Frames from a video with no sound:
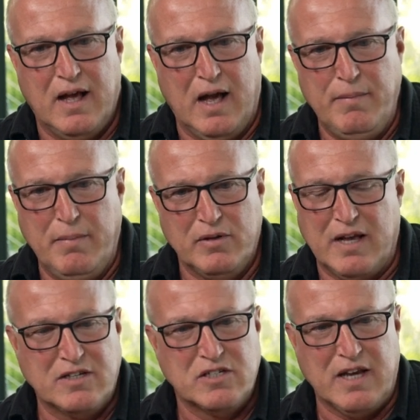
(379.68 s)
I may build
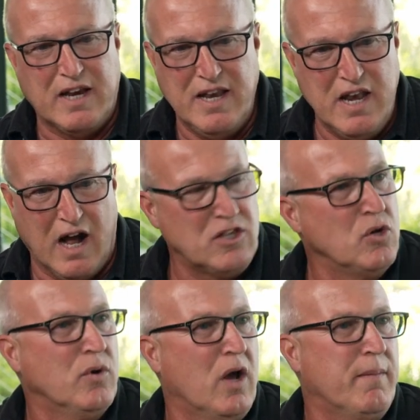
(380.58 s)
houses. I cannot
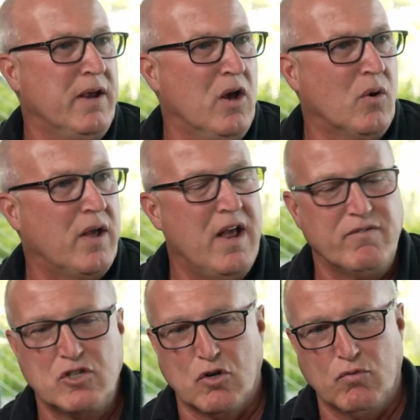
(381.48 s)
do it on my own. I
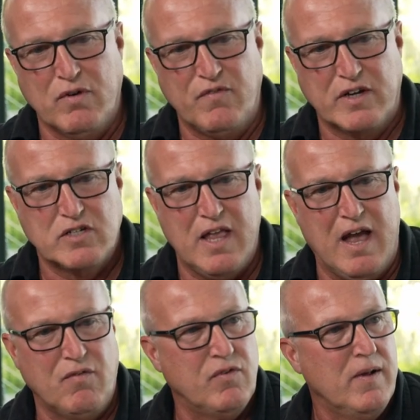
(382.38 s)
have a terrific
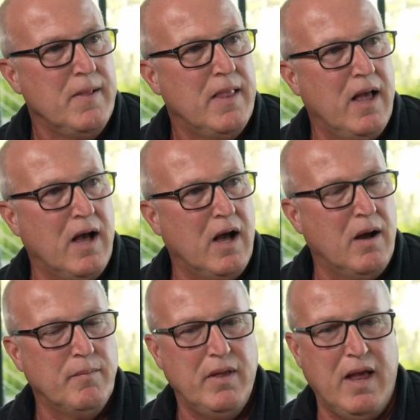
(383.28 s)
staff,
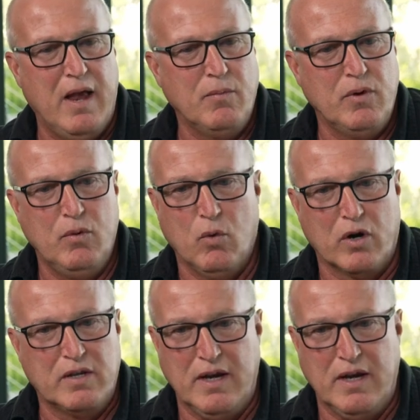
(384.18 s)
and we work